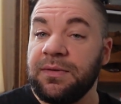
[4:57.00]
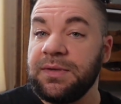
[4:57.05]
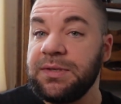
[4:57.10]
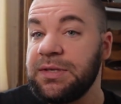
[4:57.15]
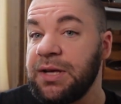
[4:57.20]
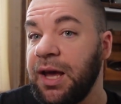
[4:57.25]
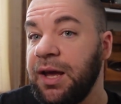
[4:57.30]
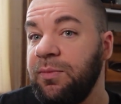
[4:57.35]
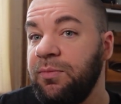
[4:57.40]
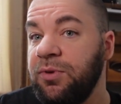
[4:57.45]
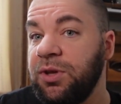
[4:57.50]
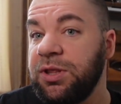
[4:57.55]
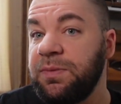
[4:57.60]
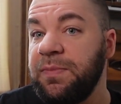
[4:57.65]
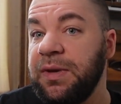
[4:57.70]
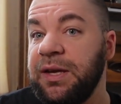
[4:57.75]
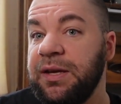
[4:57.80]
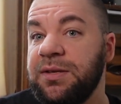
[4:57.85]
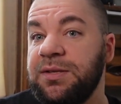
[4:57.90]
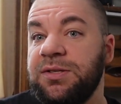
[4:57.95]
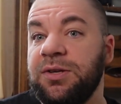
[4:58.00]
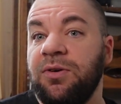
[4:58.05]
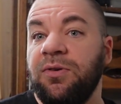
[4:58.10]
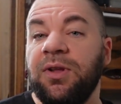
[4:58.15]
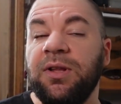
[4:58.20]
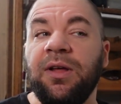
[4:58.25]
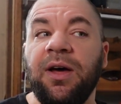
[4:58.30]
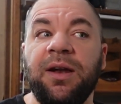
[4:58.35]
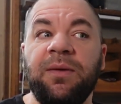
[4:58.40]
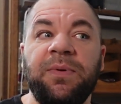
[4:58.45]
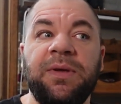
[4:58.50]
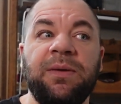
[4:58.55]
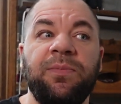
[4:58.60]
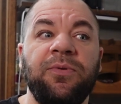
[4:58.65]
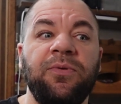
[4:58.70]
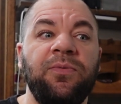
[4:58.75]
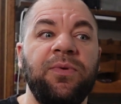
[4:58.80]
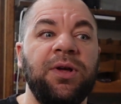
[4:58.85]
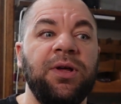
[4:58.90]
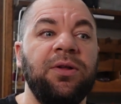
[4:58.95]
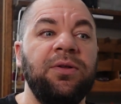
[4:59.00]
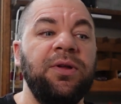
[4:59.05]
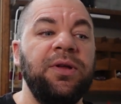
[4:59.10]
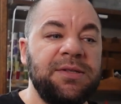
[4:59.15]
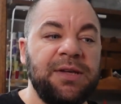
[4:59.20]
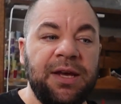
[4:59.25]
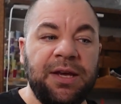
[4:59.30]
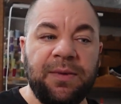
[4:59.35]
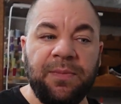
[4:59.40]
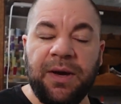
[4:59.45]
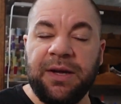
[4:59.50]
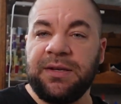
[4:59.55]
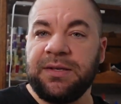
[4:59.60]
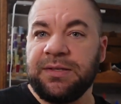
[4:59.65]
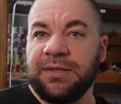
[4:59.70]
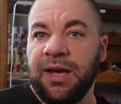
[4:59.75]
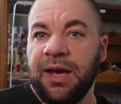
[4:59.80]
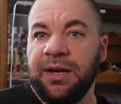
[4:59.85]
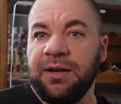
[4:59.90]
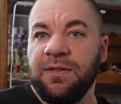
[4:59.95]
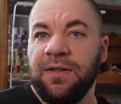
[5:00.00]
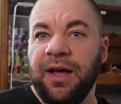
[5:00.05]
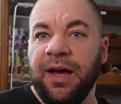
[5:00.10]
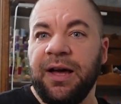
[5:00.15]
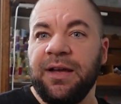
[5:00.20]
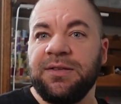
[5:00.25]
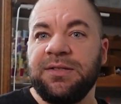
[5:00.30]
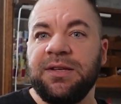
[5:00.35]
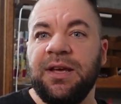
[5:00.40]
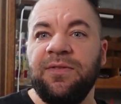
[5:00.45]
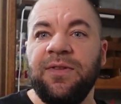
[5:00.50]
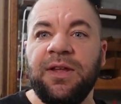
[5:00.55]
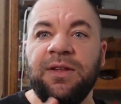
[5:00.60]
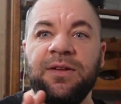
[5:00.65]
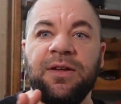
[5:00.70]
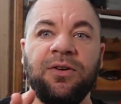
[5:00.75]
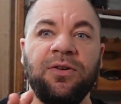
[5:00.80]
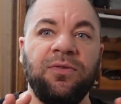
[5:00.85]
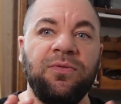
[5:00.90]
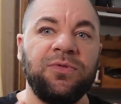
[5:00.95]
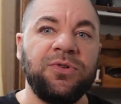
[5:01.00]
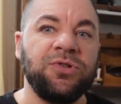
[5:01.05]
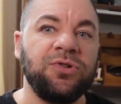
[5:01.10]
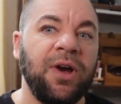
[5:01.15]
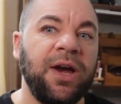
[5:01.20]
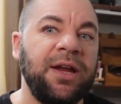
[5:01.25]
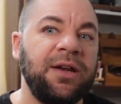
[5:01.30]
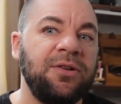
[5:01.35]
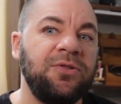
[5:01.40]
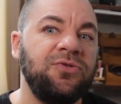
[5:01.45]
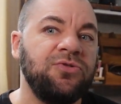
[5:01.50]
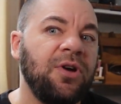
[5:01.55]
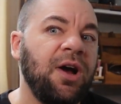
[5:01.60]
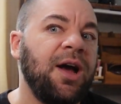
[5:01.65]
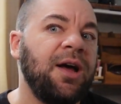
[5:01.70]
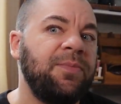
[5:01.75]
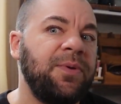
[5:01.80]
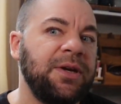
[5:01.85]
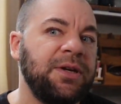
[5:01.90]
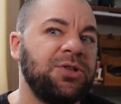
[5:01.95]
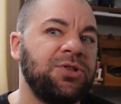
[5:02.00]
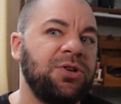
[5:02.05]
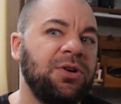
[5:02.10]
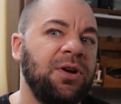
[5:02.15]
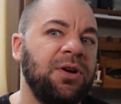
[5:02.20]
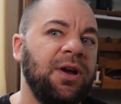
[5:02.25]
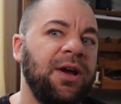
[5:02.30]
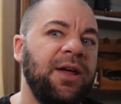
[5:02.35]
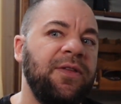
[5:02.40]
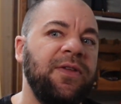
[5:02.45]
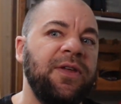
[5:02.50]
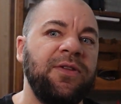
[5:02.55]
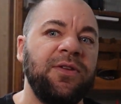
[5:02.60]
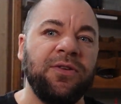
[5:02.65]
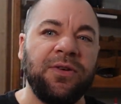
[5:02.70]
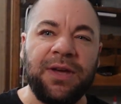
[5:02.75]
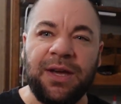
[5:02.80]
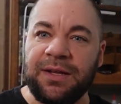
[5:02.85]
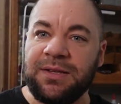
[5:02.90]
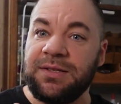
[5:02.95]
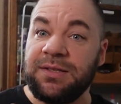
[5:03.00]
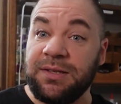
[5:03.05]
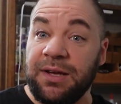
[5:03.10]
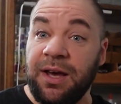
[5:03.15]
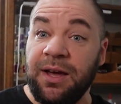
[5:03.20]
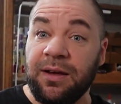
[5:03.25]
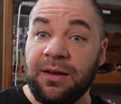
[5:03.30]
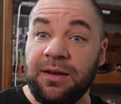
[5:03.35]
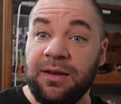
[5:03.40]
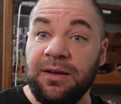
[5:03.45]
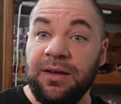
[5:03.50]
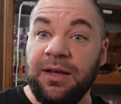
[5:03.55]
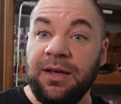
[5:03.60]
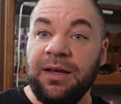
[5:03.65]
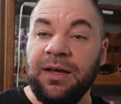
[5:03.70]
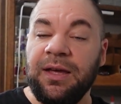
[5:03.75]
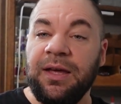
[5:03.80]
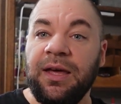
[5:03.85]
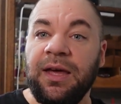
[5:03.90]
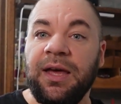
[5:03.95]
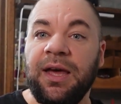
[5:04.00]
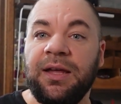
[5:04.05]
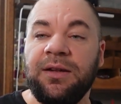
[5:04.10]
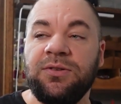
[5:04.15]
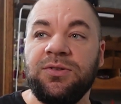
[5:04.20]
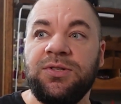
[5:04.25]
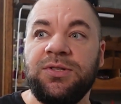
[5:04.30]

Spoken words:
time with me, so a lot of people will take my design class and then they'll try to draw a picture and then they'll get stuck. And